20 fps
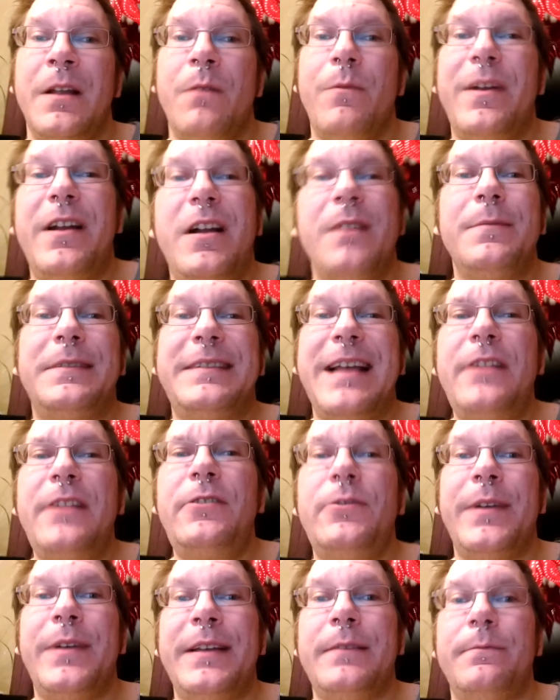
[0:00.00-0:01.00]
when it comes
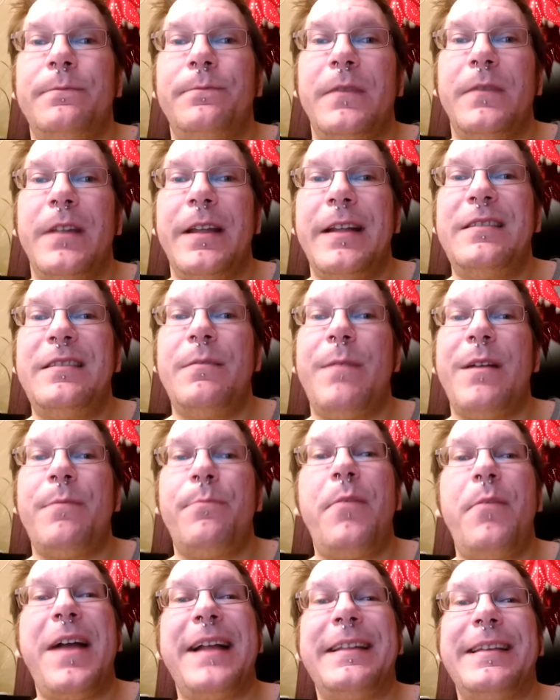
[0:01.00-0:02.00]
down to it, it's
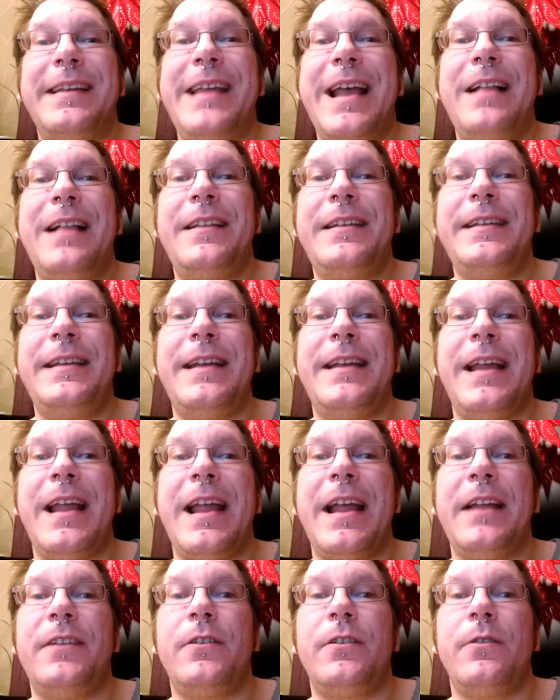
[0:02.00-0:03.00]
about practicality.
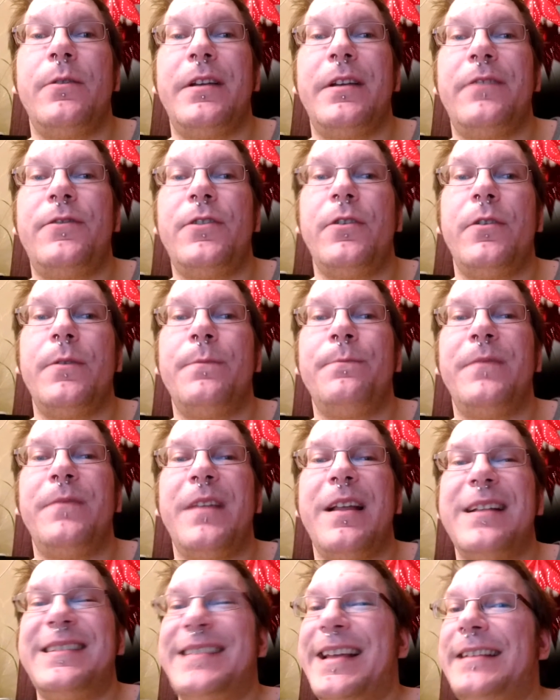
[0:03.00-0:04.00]
And if you're
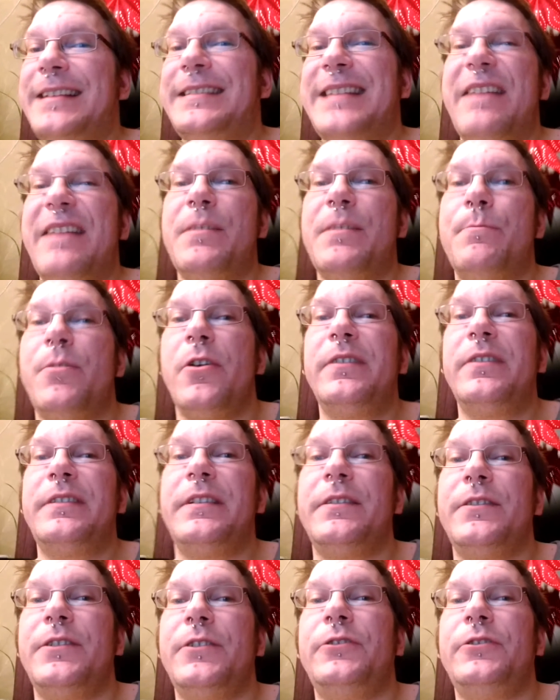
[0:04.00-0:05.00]
a tech savvy
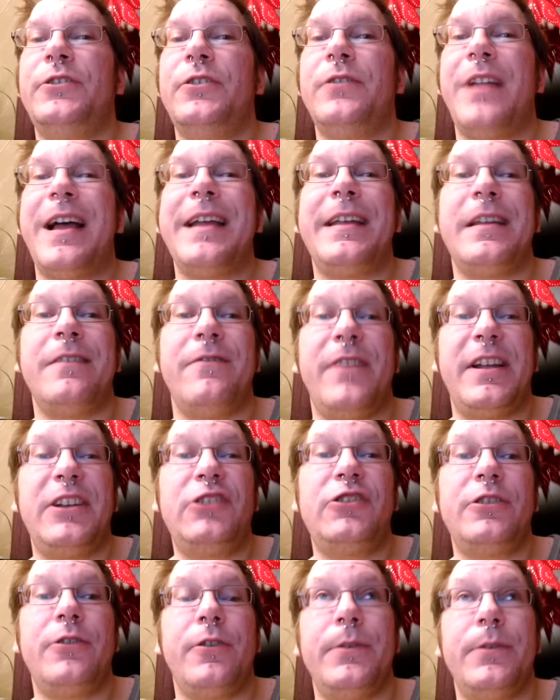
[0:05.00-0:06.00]
person, do you like
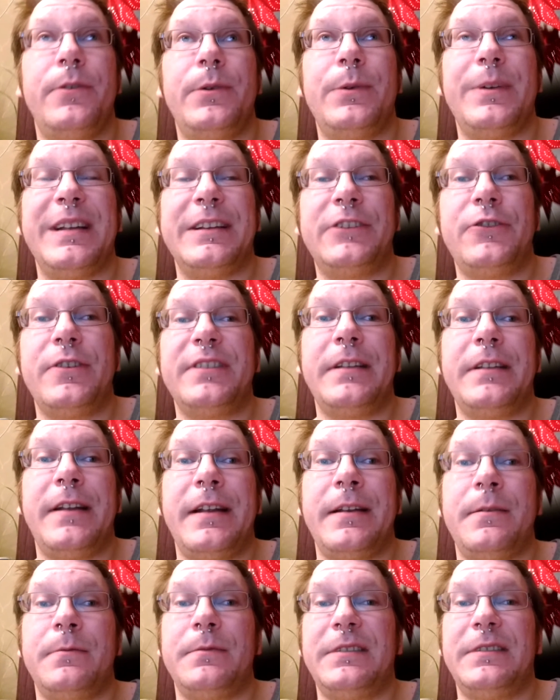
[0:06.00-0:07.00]
innovation? Are you interested
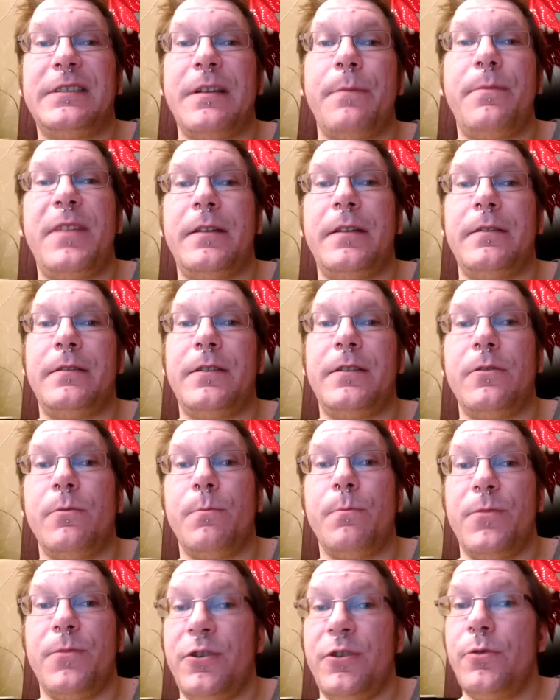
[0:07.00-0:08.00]
in something
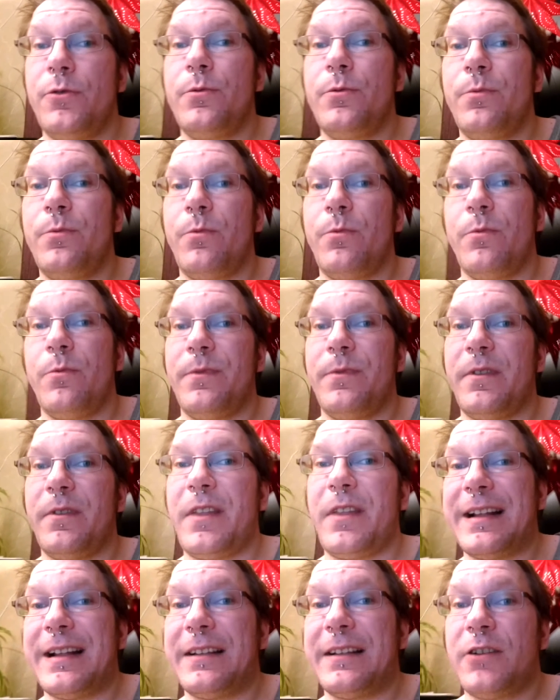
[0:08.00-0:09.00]
new,
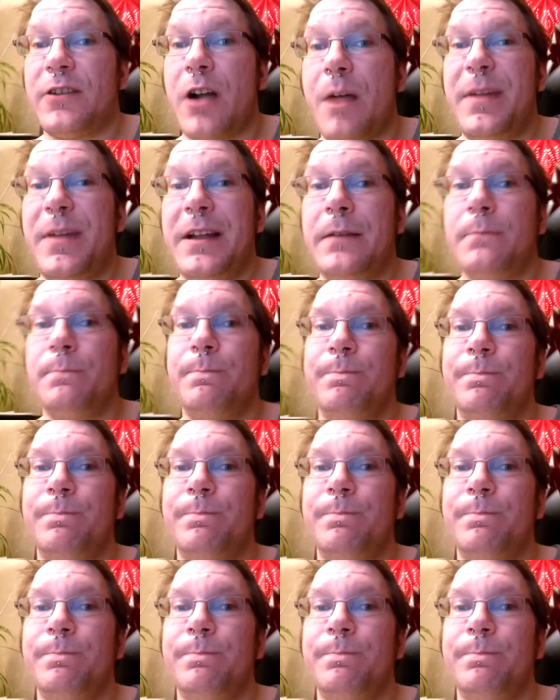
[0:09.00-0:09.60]
thing that's coming?